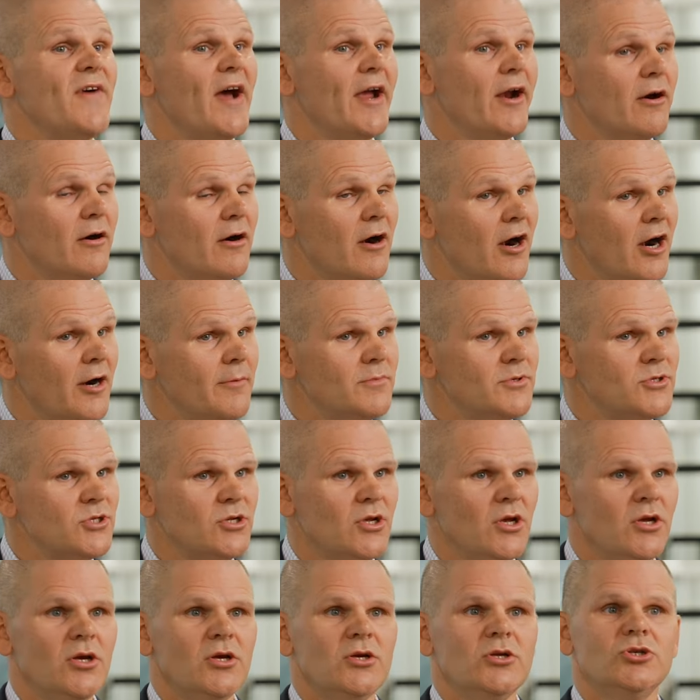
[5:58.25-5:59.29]
firearms,
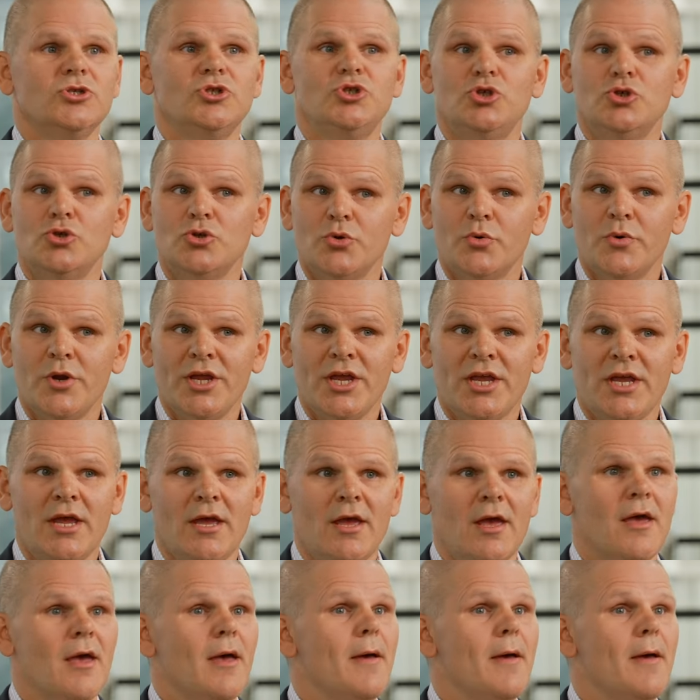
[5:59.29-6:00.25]
jewelry,